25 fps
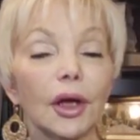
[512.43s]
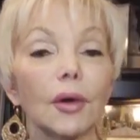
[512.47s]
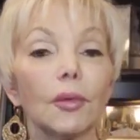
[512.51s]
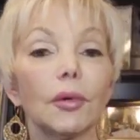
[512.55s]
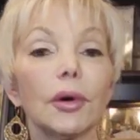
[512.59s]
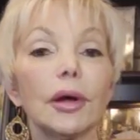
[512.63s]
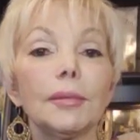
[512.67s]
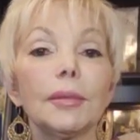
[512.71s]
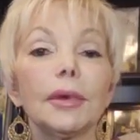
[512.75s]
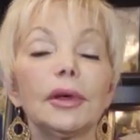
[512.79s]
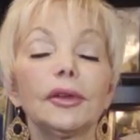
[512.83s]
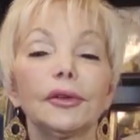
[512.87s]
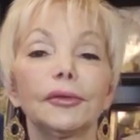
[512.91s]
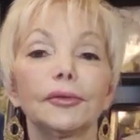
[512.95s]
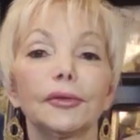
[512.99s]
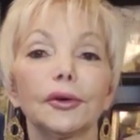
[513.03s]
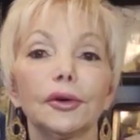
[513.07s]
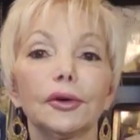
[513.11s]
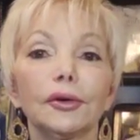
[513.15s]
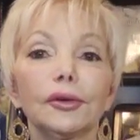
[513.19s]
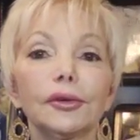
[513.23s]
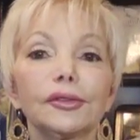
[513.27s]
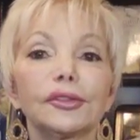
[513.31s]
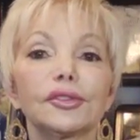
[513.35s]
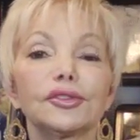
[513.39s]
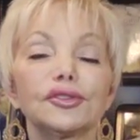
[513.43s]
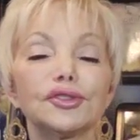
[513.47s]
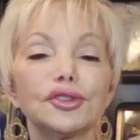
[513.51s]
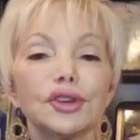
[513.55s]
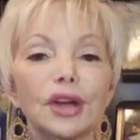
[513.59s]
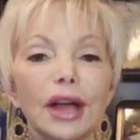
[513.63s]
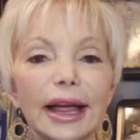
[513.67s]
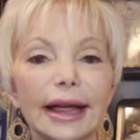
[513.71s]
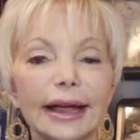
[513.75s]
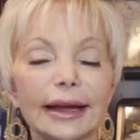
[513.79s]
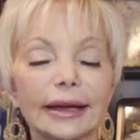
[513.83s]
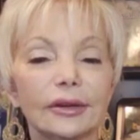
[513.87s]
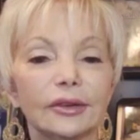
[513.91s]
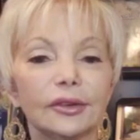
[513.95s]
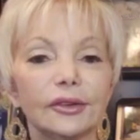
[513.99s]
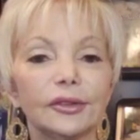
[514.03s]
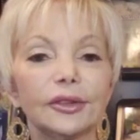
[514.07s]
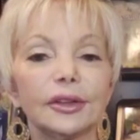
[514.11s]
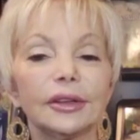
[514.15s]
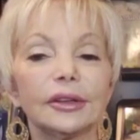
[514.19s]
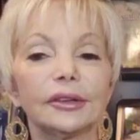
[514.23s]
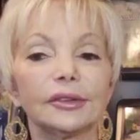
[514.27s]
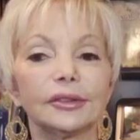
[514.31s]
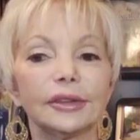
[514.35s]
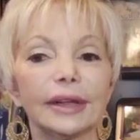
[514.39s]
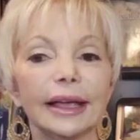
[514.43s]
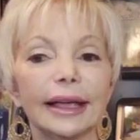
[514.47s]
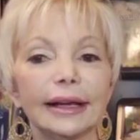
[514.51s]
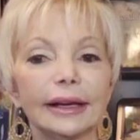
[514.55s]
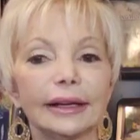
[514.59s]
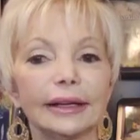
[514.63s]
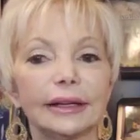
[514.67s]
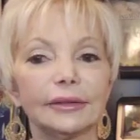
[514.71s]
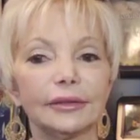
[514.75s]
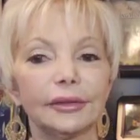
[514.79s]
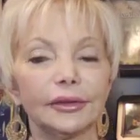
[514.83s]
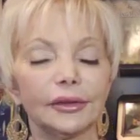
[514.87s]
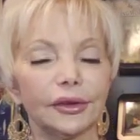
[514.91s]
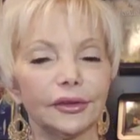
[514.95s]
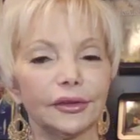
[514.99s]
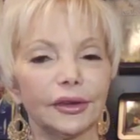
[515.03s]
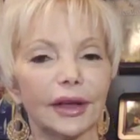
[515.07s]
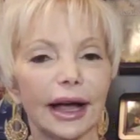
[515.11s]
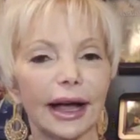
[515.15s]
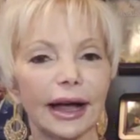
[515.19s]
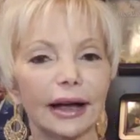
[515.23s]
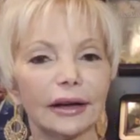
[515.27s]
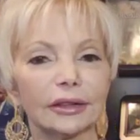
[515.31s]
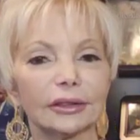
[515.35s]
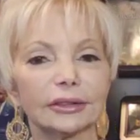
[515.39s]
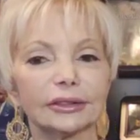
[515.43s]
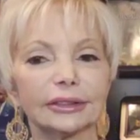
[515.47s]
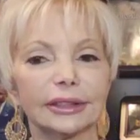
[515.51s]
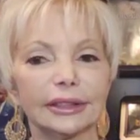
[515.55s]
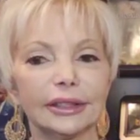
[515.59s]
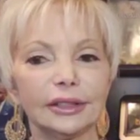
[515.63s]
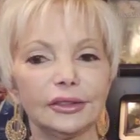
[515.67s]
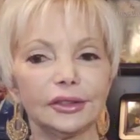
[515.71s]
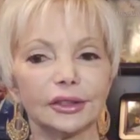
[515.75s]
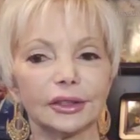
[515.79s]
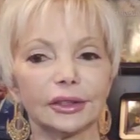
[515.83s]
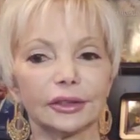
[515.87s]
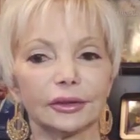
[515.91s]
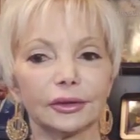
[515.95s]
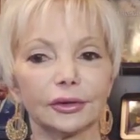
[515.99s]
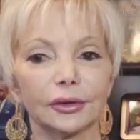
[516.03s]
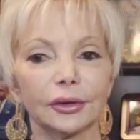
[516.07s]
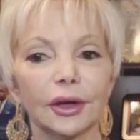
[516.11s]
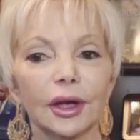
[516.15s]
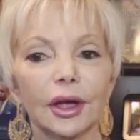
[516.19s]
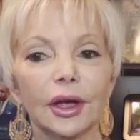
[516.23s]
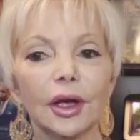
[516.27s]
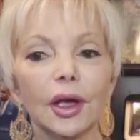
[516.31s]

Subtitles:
We must first change these negative societal teachings.